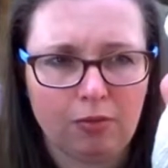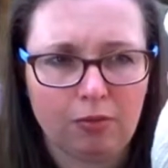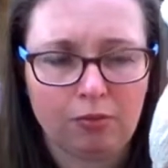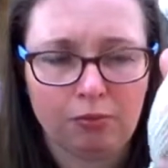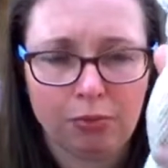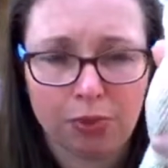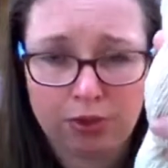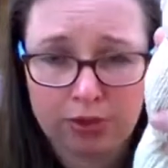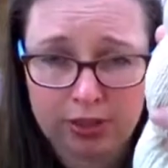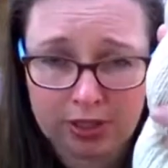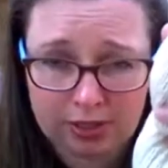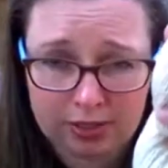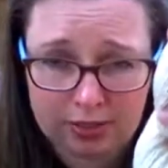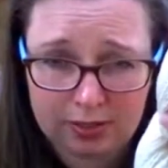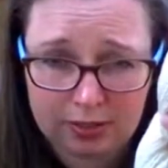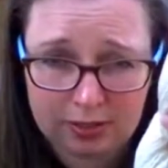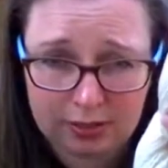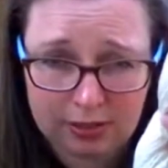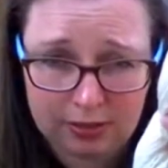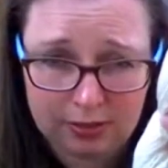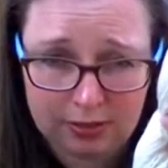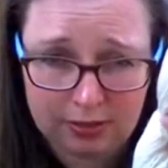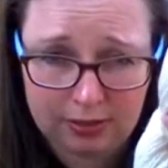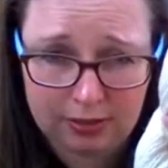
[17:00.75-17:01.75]
But this
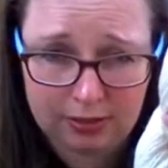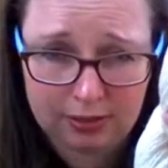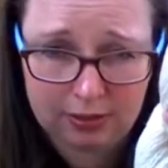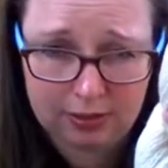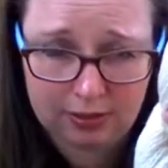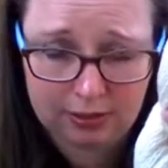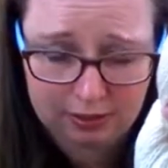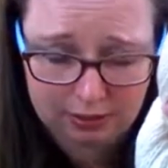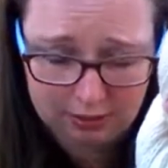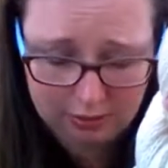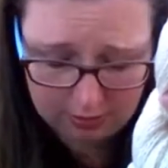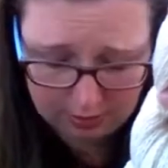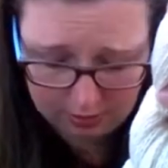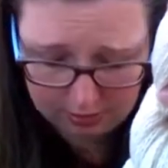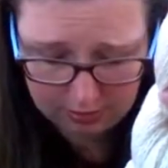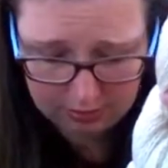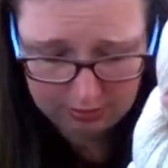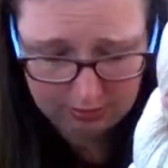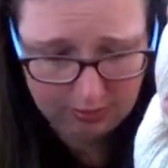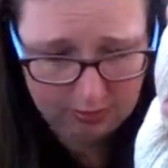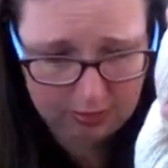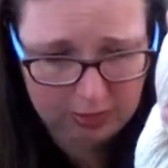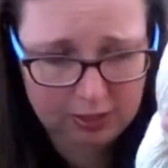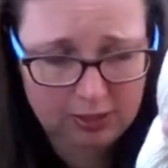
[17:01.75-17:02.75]

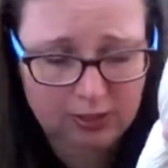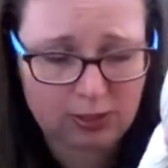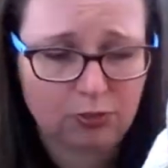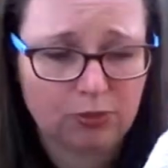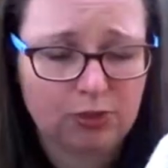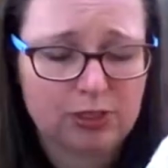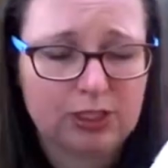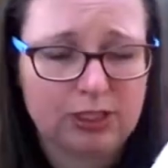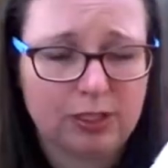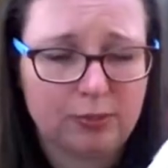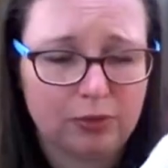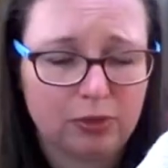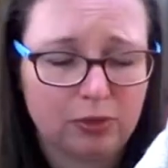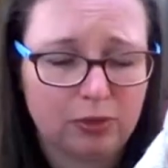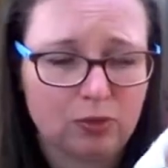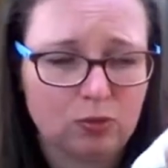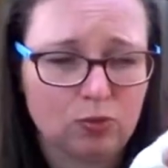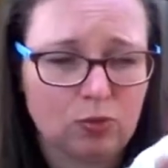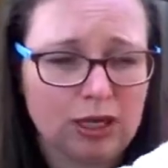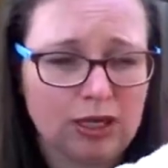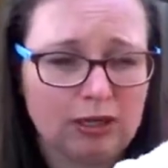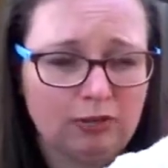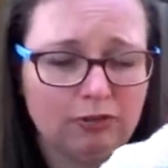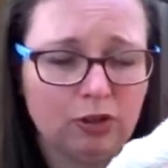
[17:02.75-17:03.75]
that was labelled as
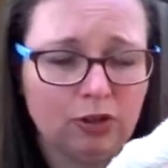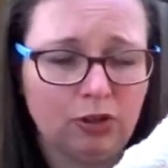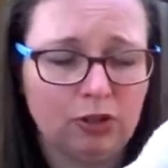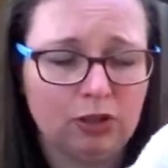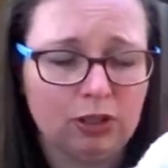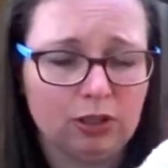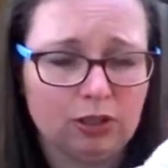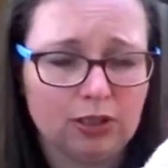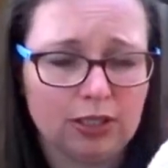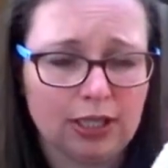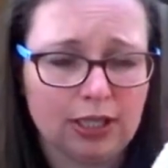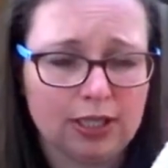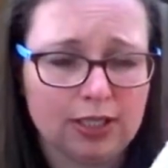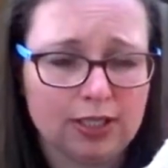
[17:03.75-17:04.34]
white Falkland